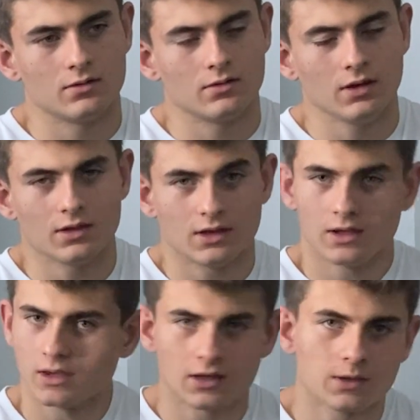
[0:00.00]

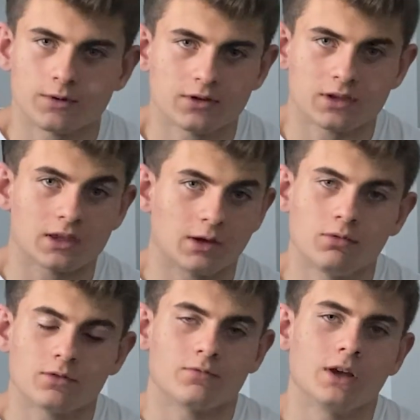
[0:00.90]
these experiences, they
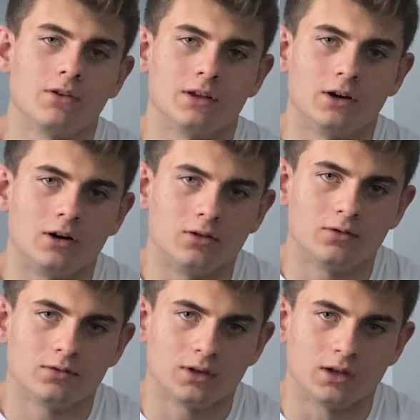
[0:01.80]
weren't real at all.
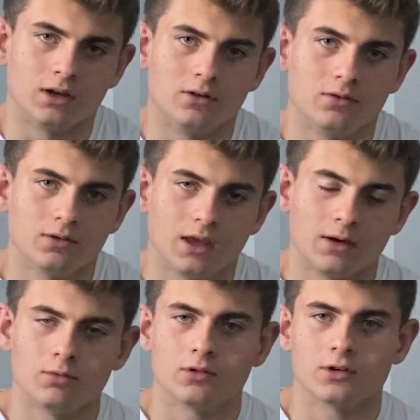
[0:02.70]

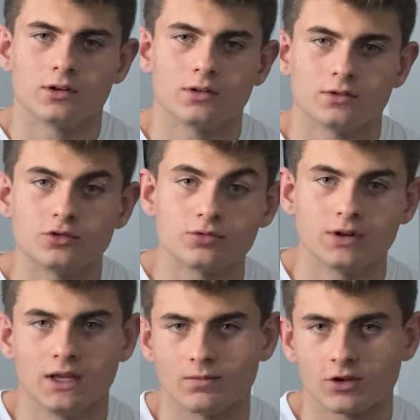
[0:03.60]
They were
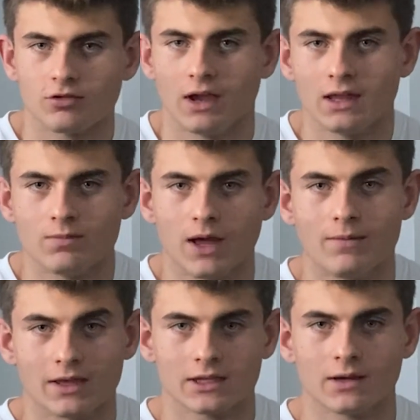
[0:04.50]
dreams created by
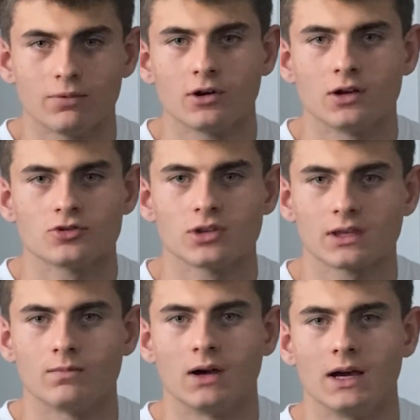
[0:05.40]
my
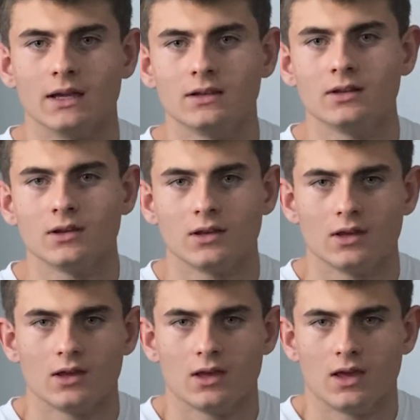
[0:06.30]
subconscious mind,
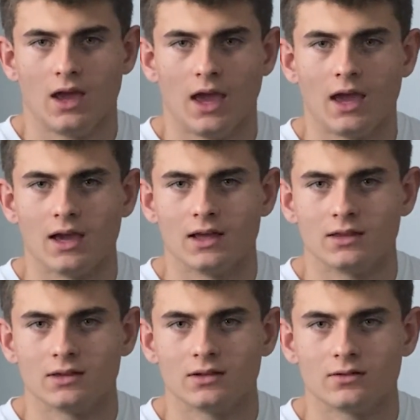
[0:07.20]

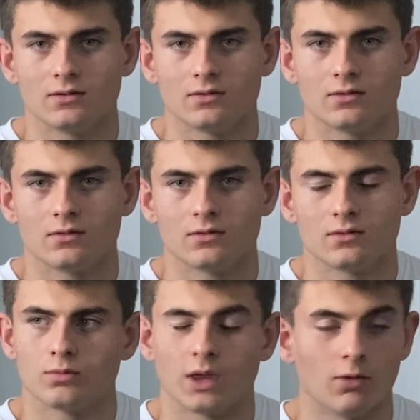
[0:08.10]
and
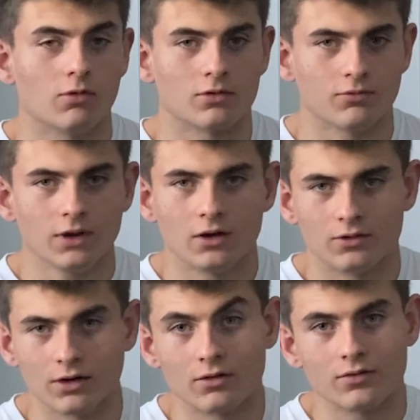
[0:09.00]
they weren't real.
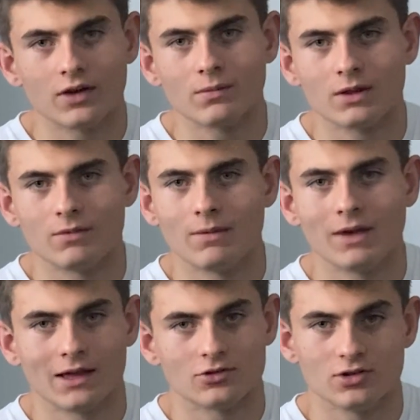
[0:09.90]
They were a figment of my
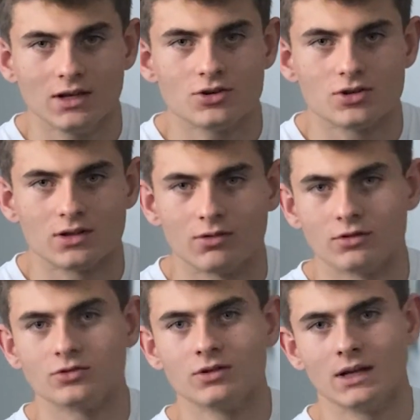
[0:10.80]
imagination. They
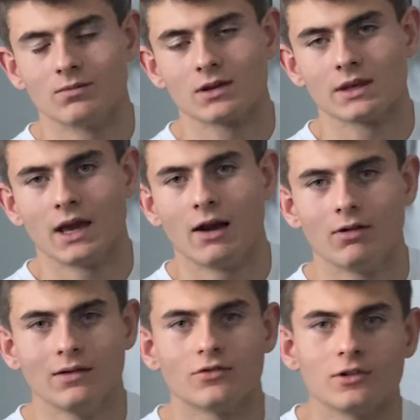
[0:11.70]
were dreams.
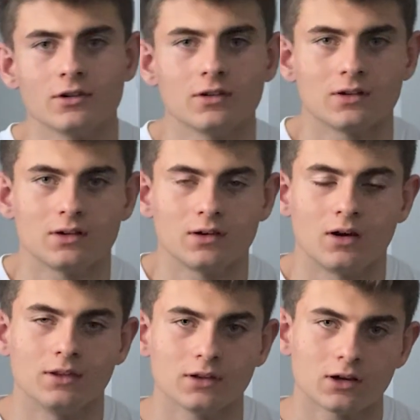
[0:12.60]
However, on the